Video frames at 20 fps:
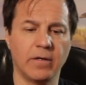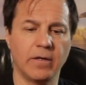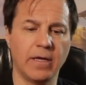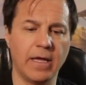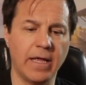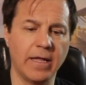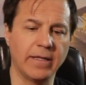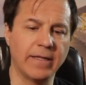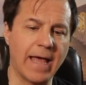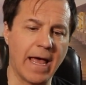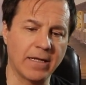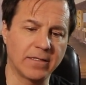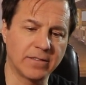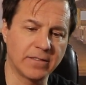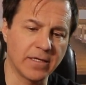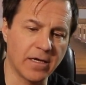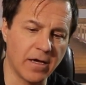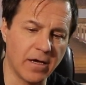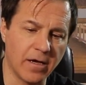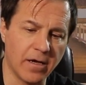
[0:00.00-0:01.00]
in
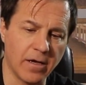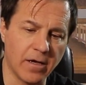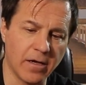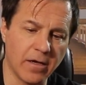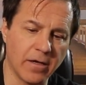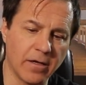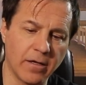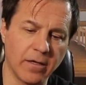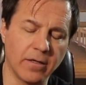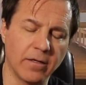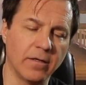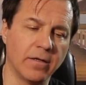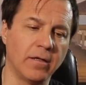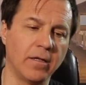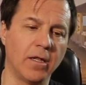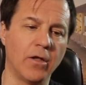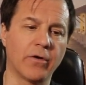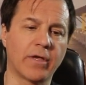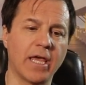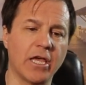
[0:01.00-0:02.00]
that
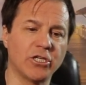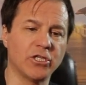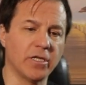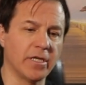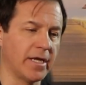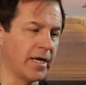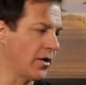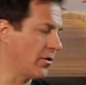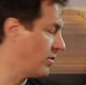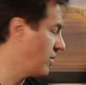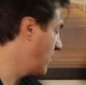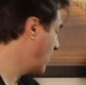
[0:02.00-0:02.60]
location here.